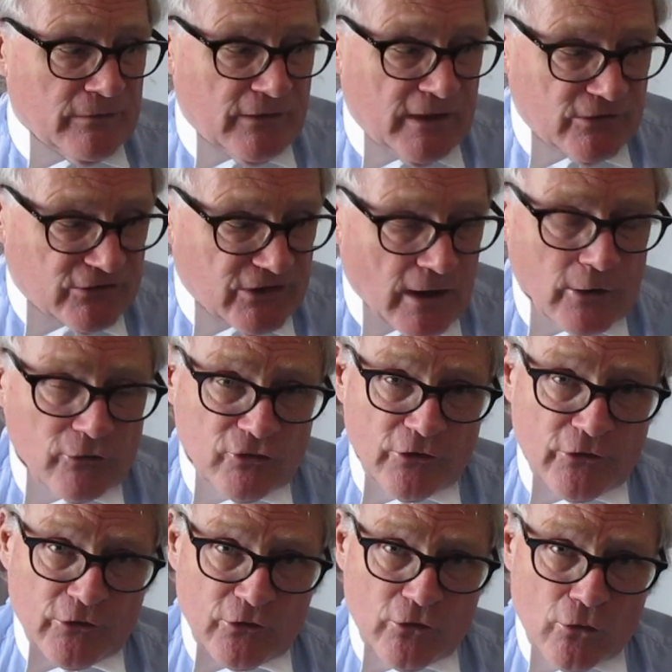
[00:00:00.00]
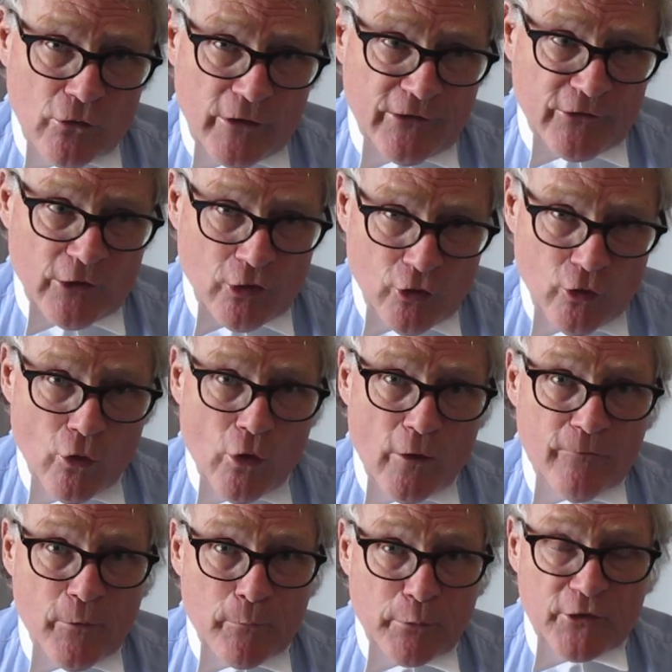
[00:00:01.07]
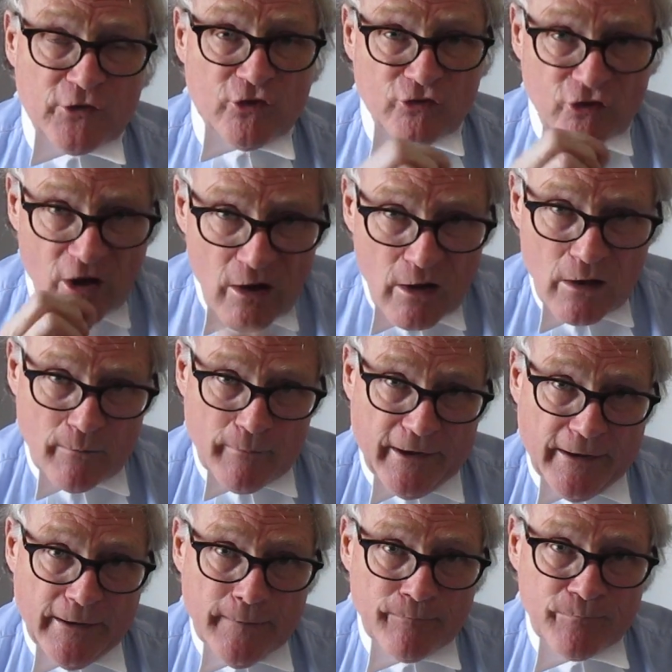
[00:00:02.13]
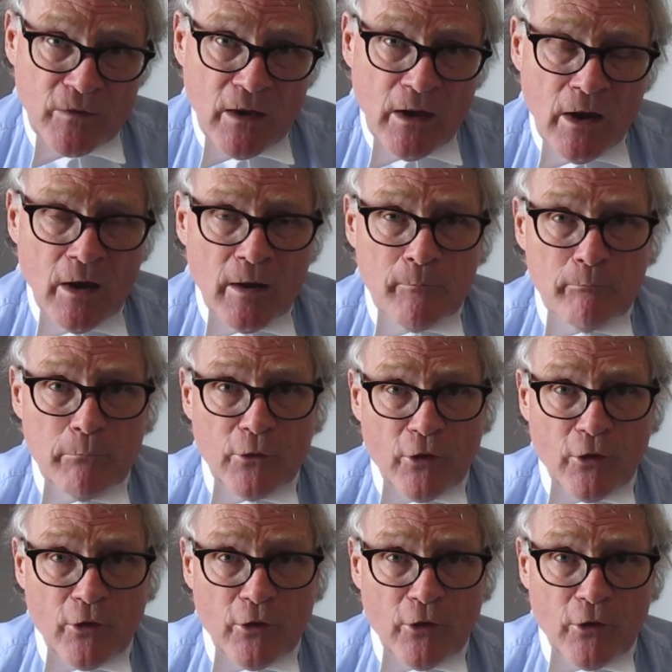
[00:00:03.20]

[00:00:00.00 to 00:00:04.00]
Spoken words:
the Intelligence Corps is a corps of the British Army, but